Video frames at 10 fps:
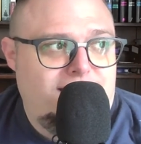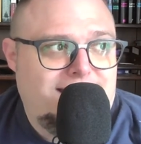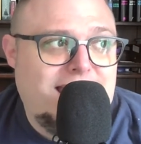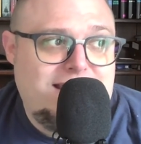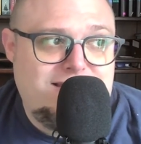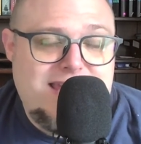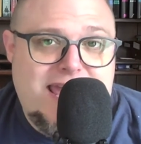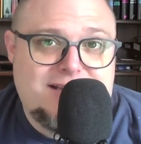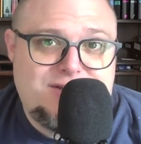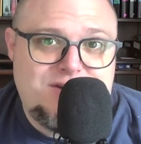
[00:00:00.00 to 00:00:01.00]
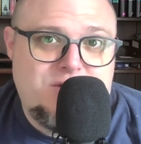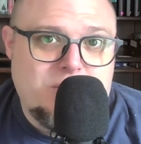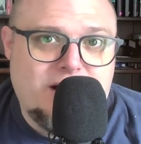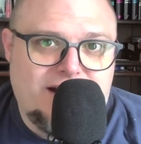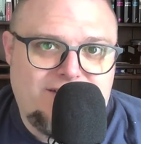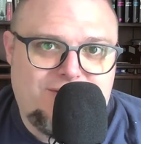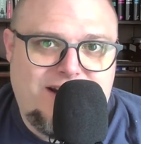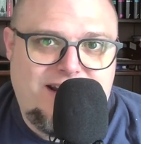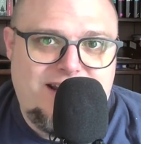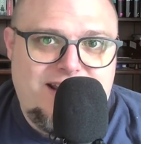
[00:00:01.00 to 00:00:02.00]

getting the answer you want, right?